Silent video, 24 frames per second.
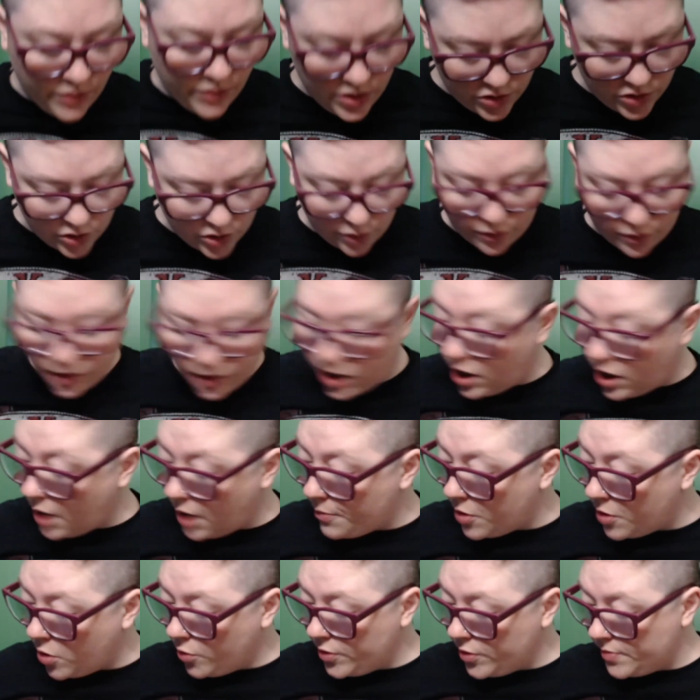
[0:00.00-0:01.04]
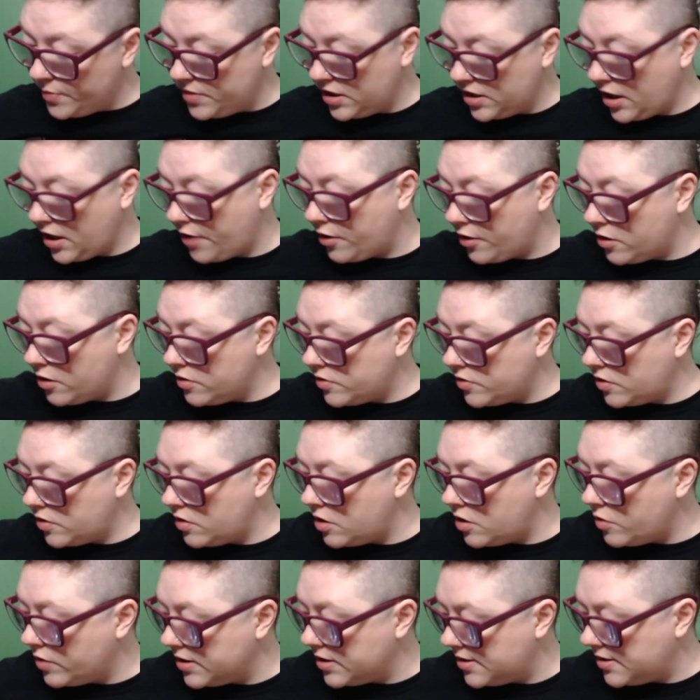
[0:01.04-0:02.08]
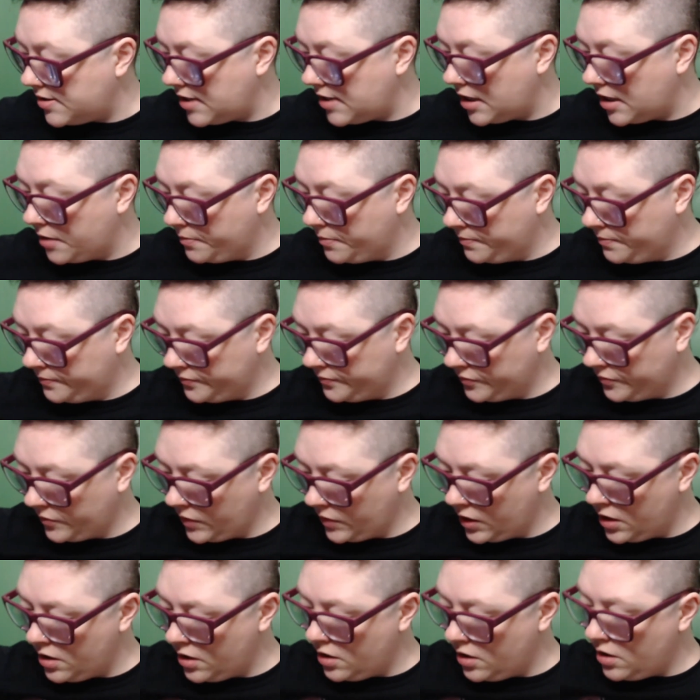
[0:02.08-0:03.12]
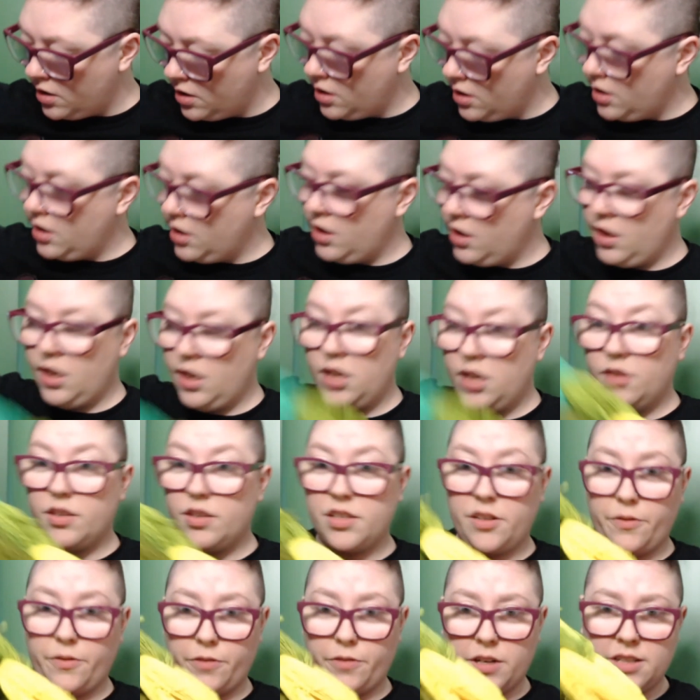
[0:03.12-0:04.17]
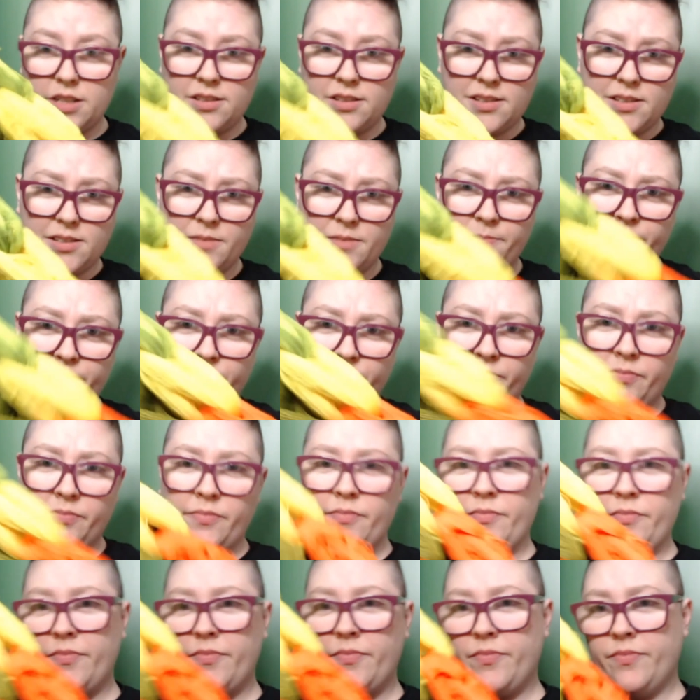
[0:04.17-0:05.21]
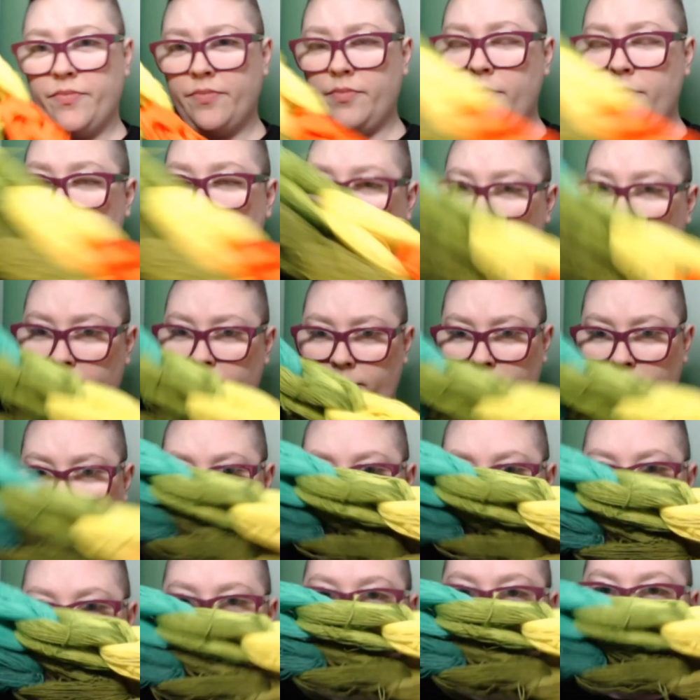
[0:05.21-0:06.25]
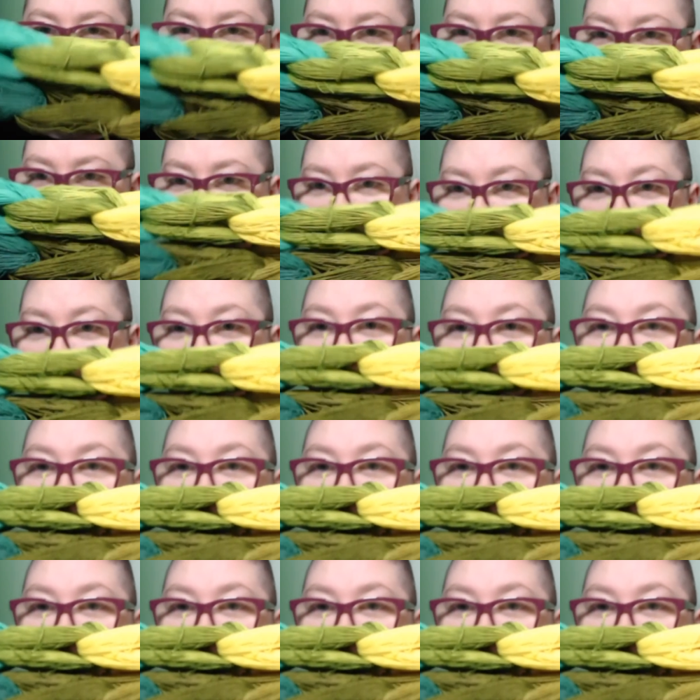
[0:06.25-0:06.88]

So I'm going to hold them together so that you can see the difference. Yeah, there you go.